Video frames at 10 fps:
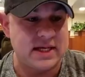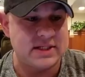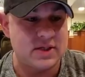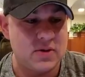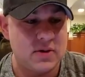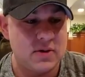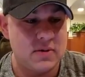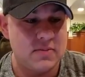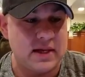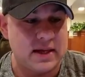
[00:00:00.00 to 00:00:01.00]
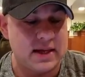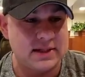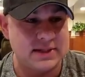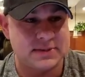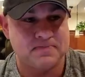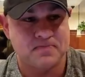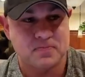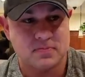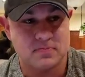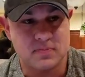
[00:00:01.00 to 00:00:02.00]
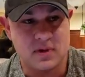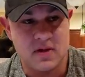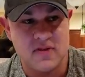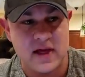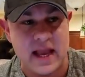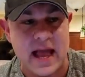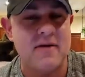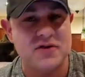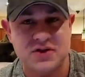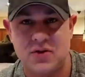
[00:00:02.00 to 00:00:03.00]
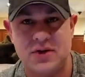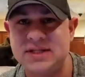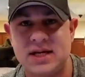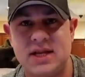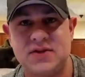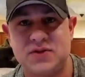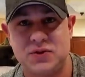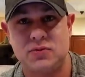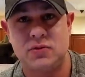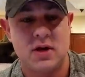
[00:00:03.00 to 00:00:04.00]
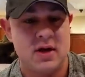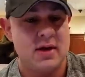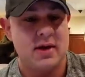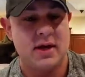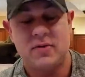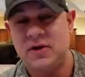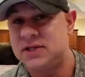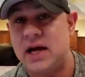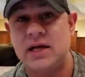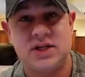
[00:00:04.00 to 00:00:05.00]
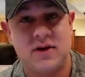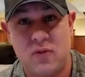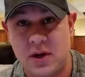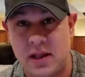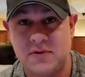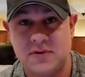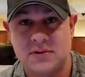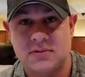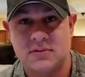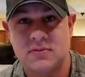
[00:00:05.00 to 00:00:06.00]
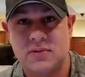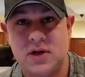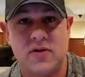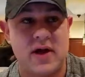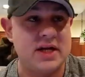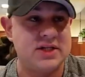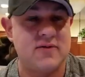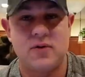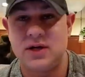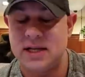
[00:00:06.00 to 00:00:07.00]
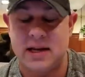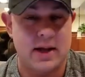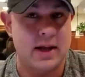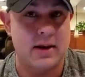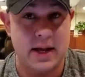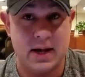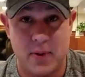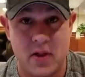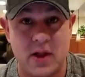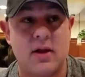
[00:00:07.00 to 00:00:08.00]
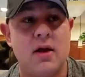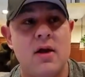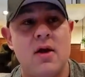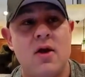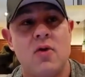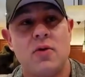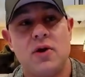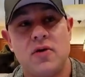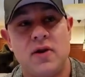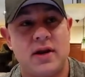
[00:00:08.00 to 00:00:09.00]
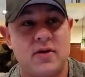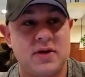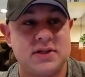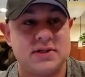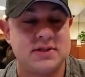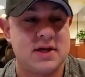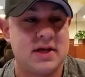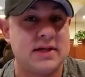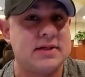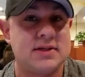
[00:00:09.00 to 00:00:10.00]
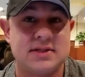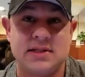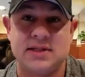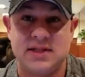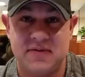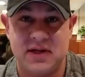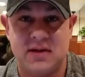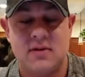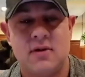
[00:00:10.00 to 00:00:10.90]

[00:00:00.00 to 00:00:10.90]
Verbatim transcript: so because they have shown in studies to increase I G F one levels. We know that I G F one is ana anabolic. We know that it increases uh, insulin sensitivity.